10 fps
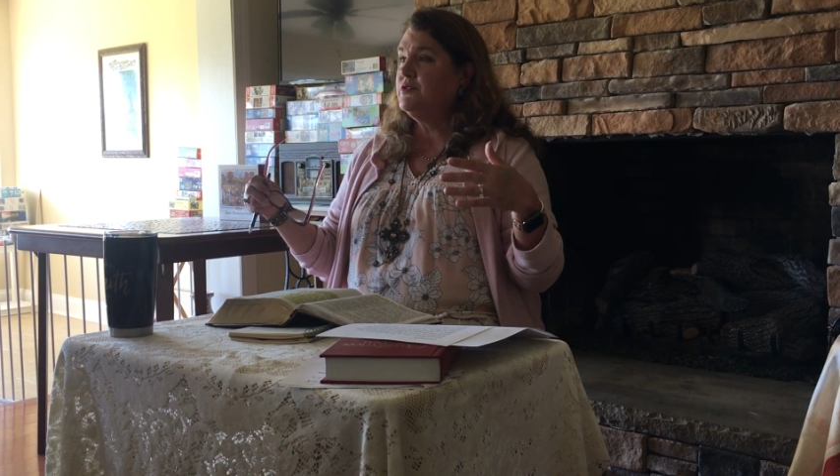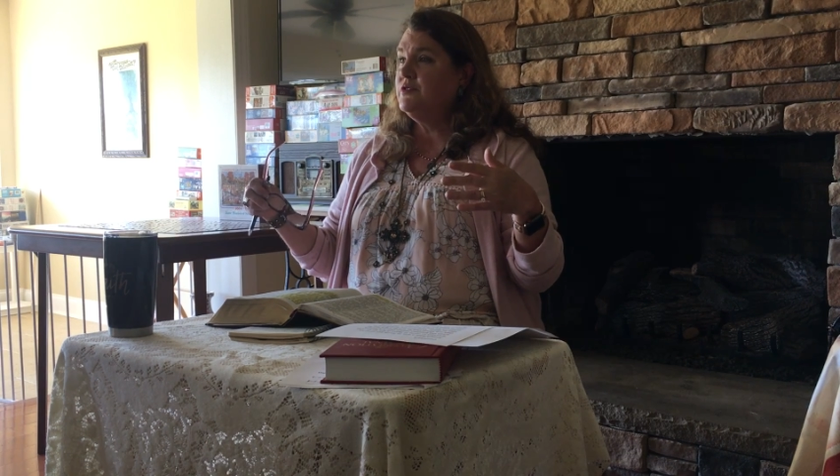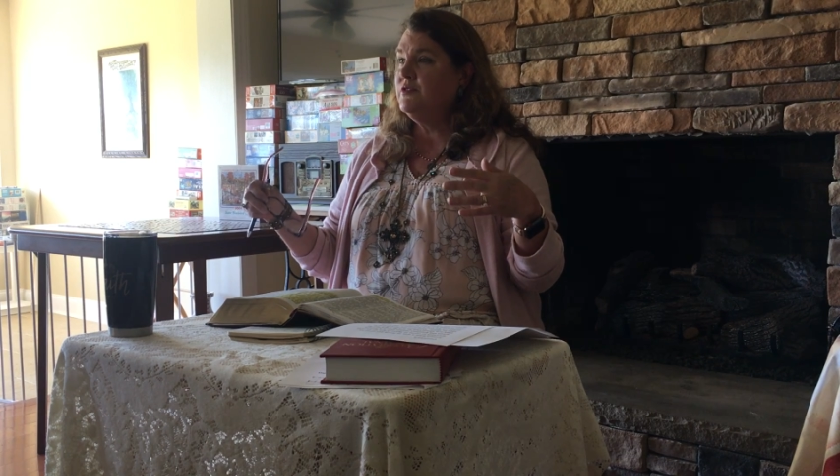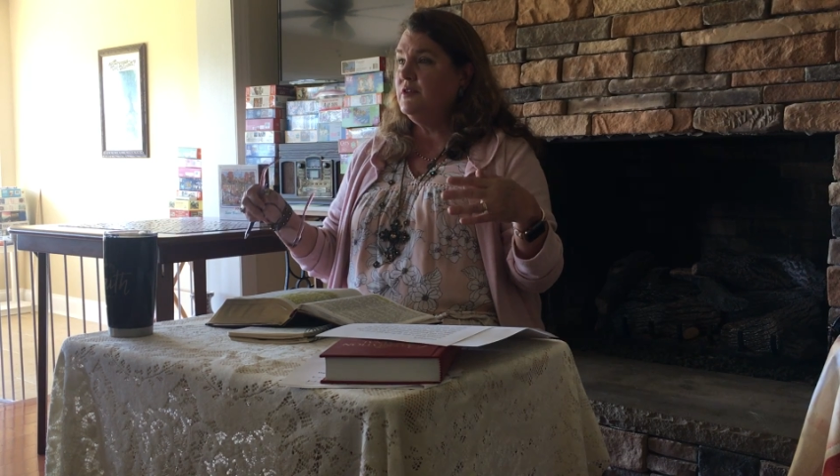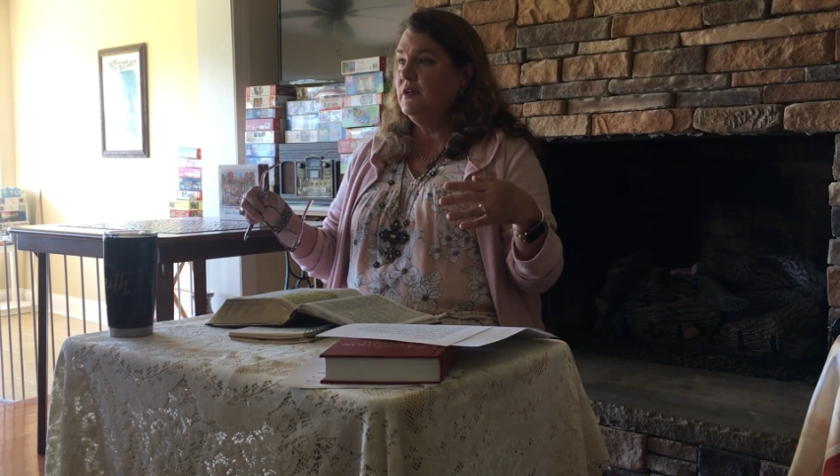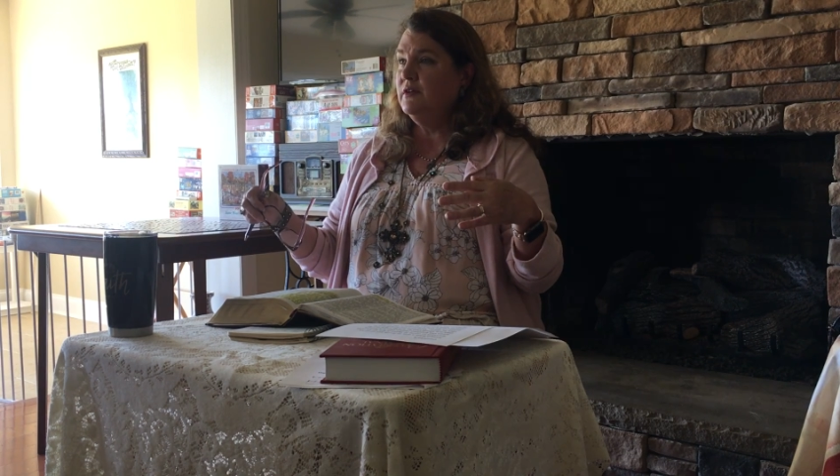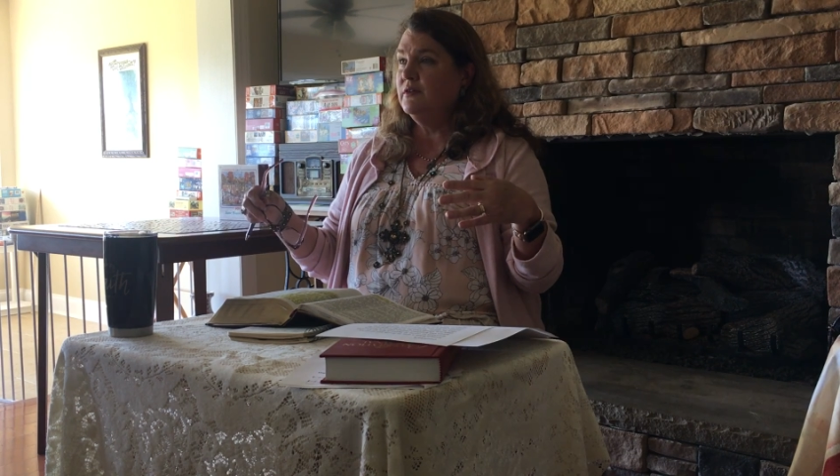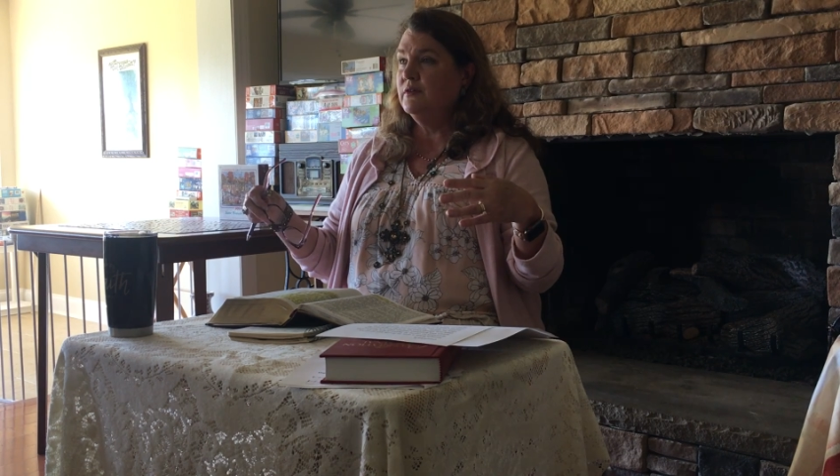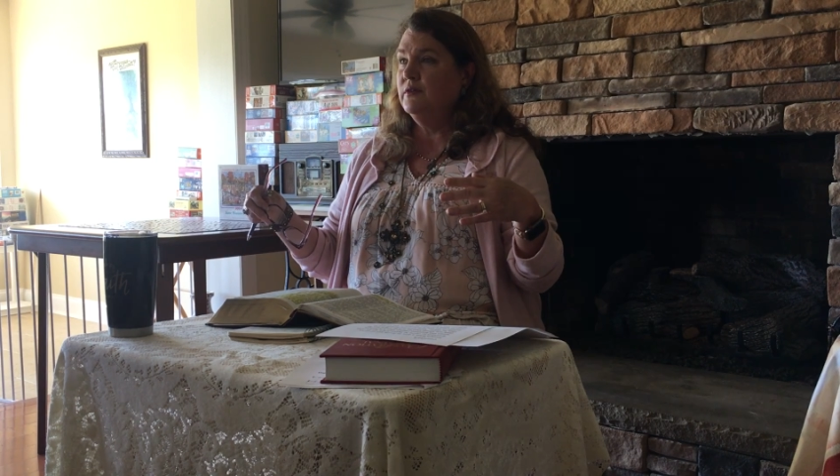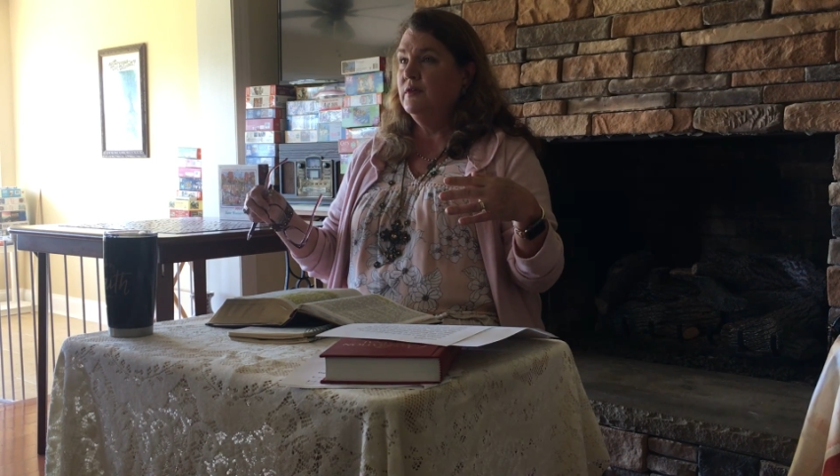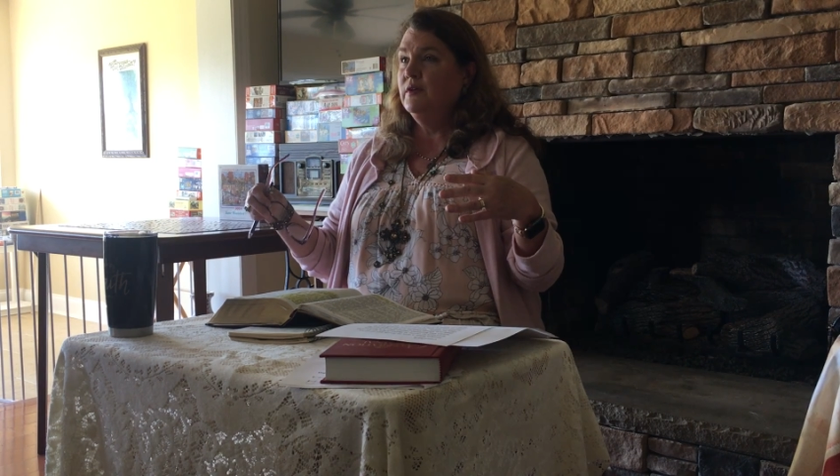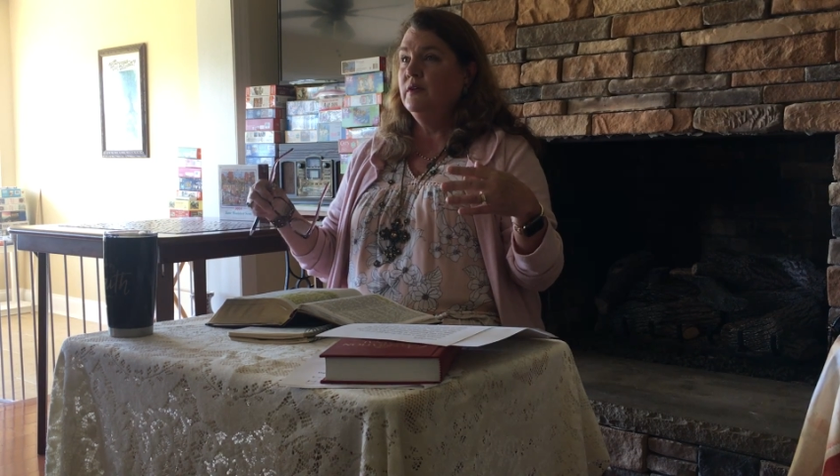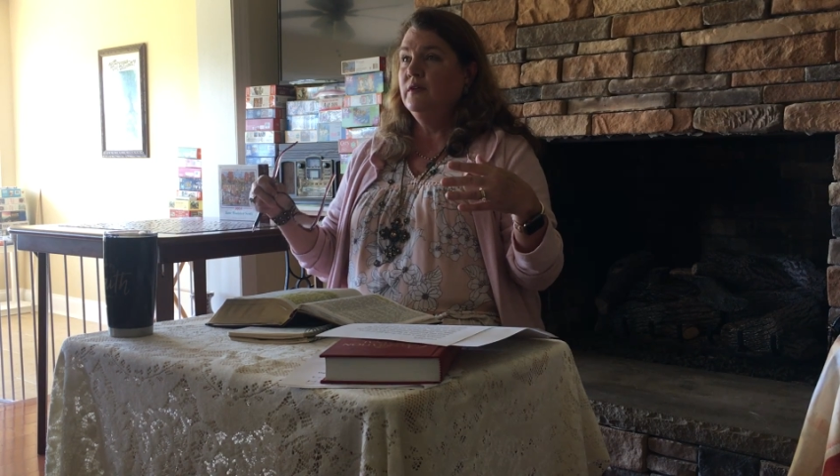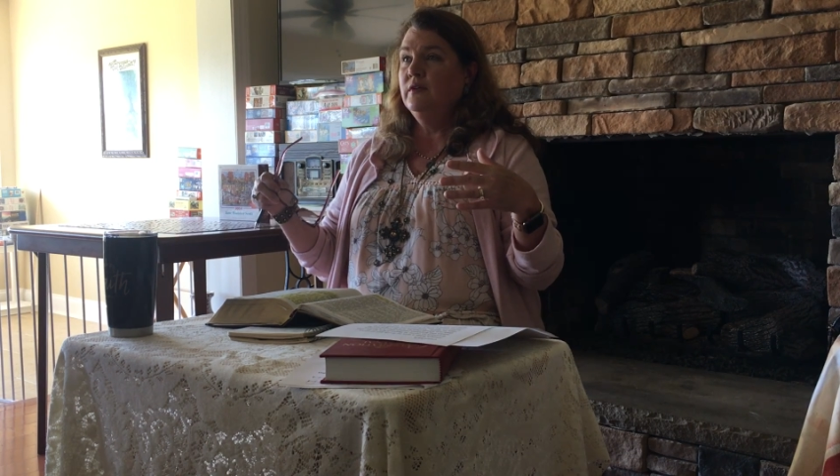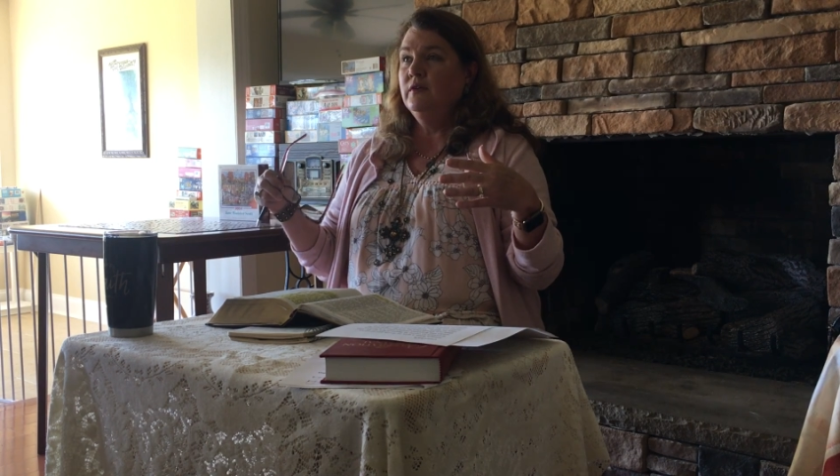still
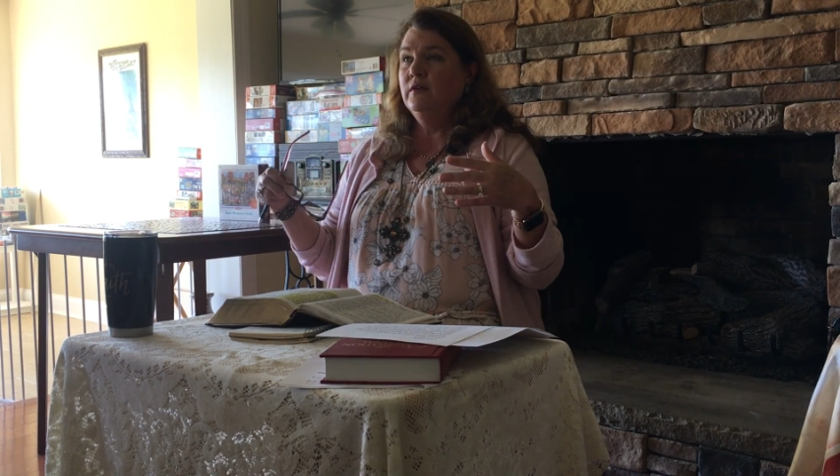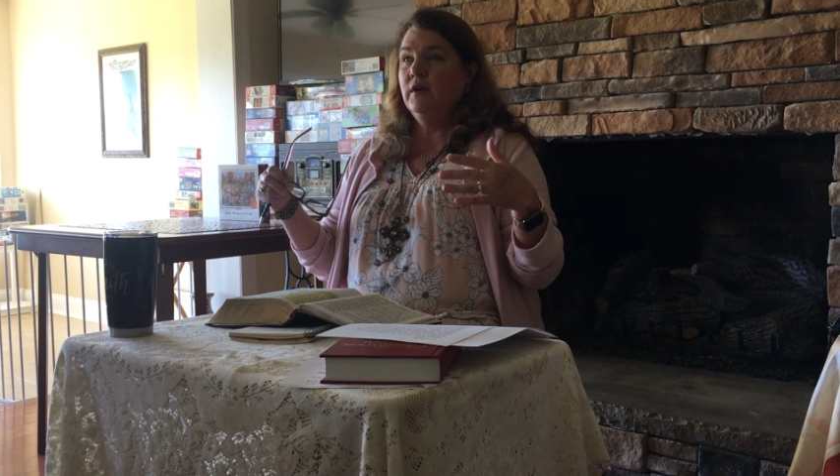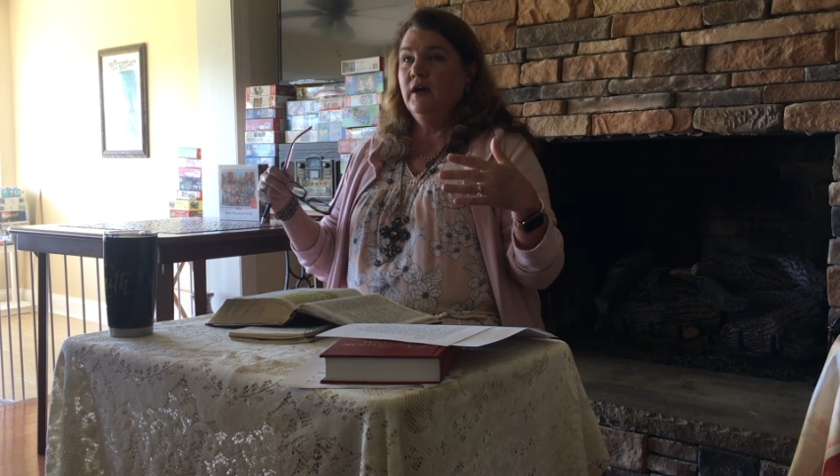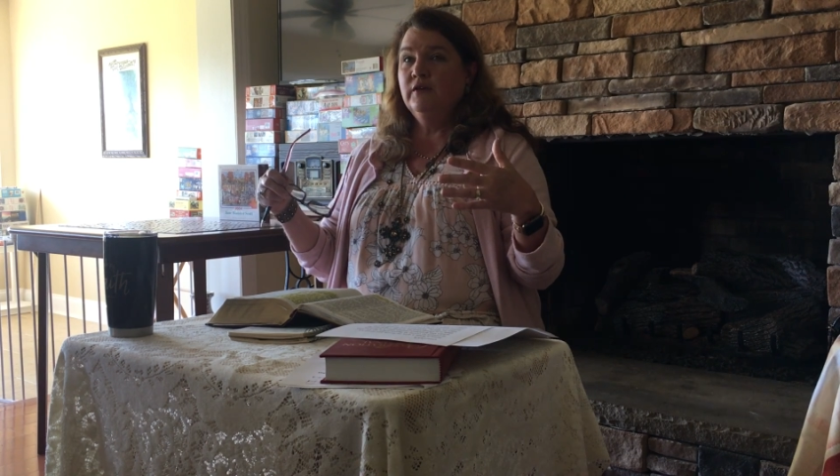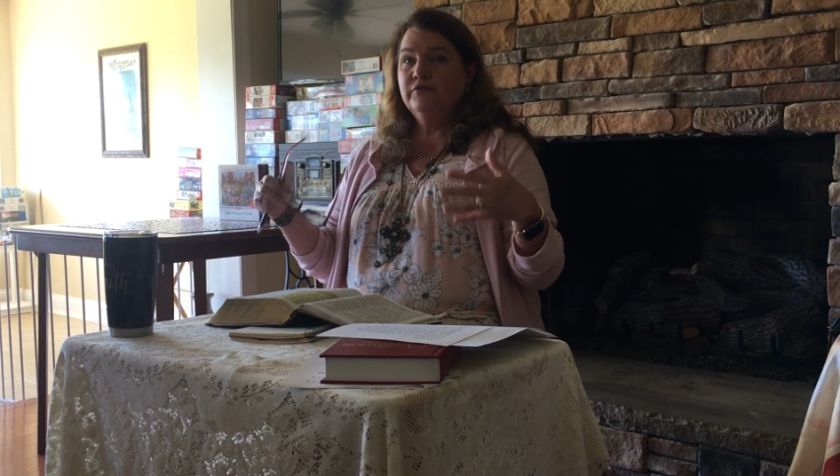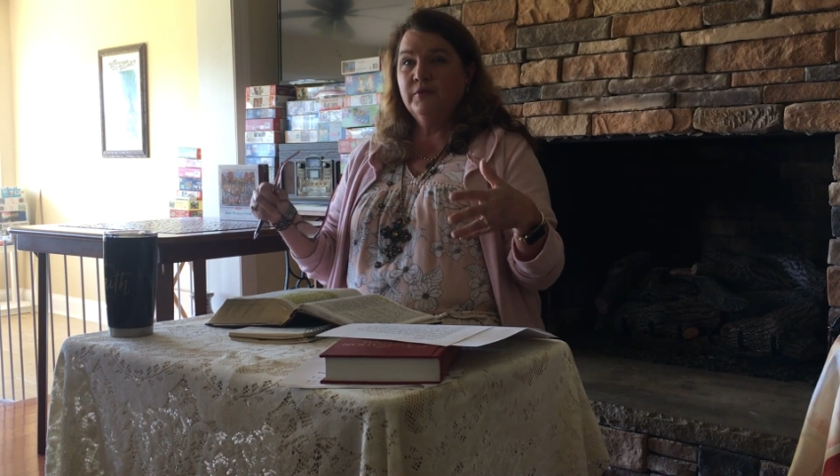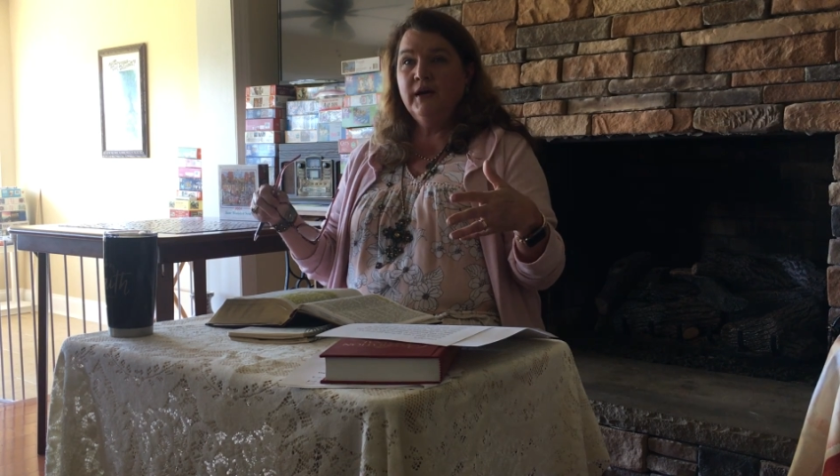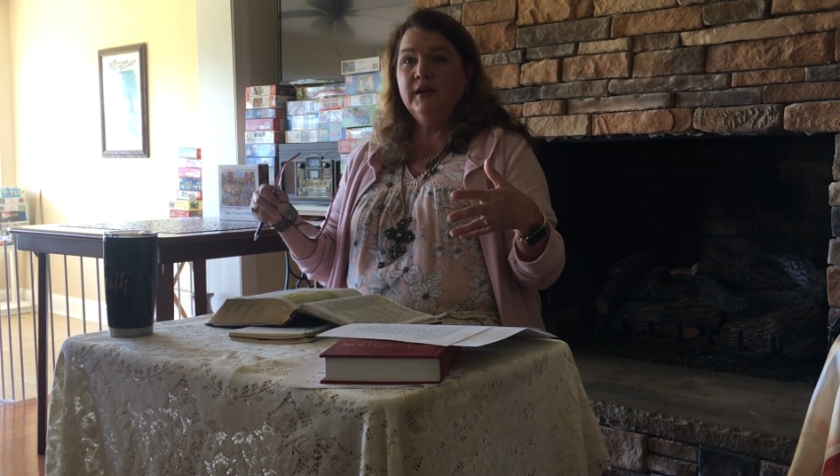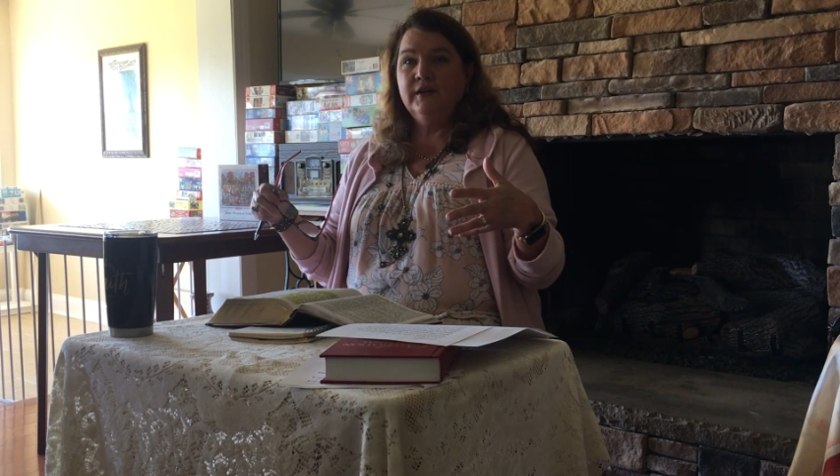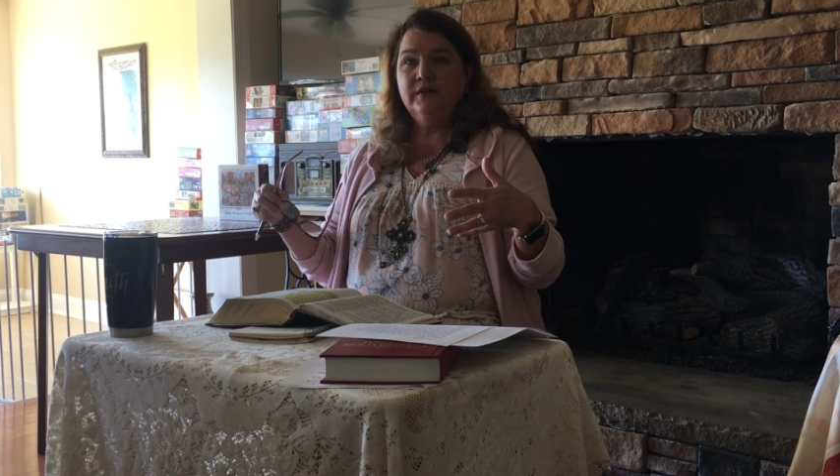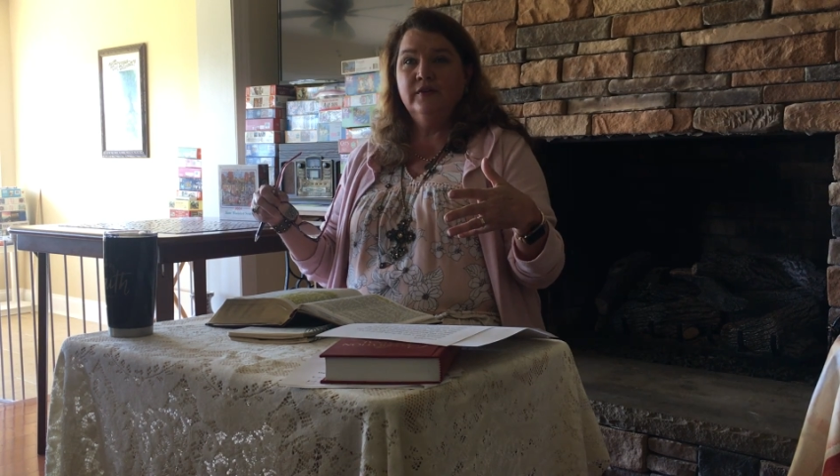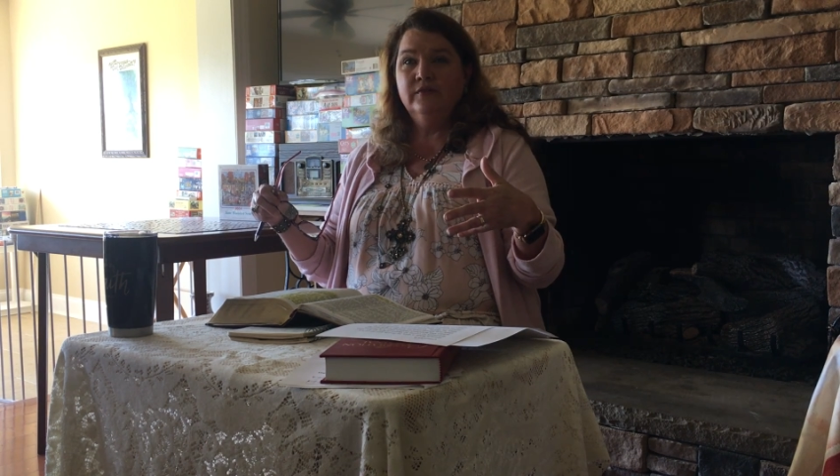afraid.